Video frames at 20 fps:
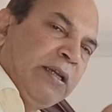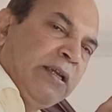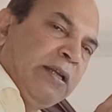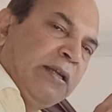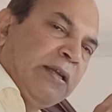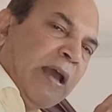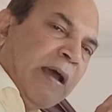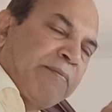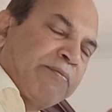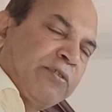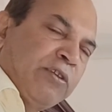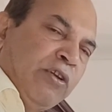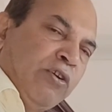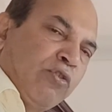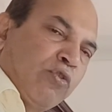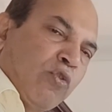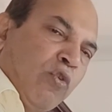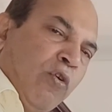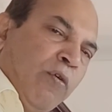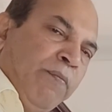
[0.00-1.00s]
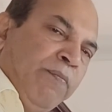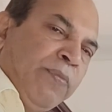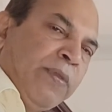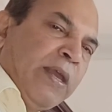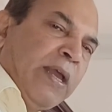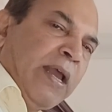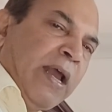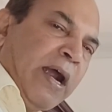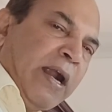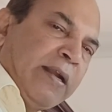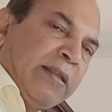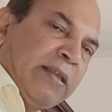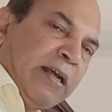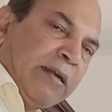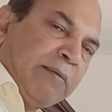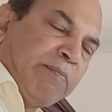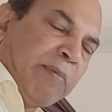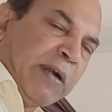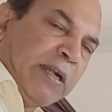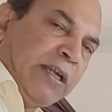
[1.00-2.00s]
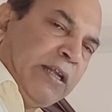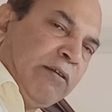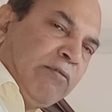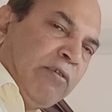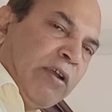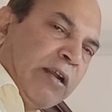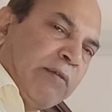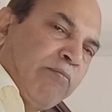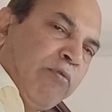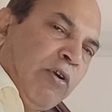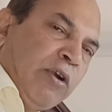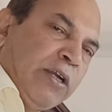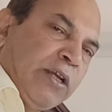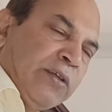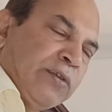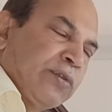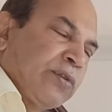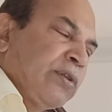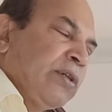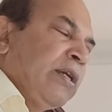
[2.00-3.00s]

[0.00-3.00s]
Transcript: in absolute ohm at that particular voltage.